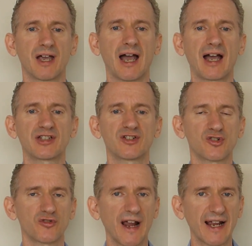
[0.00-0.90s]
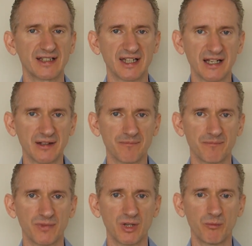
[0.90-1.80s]
at attracting
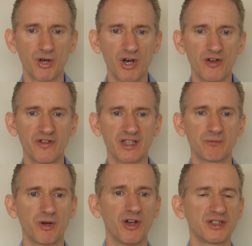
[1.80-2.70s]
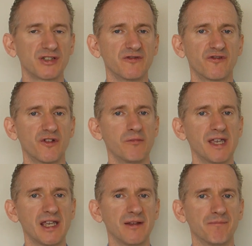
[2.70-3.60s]
the perfect person for
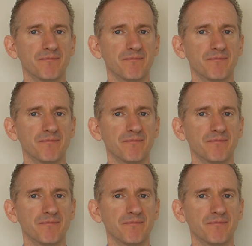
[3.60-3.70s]
me?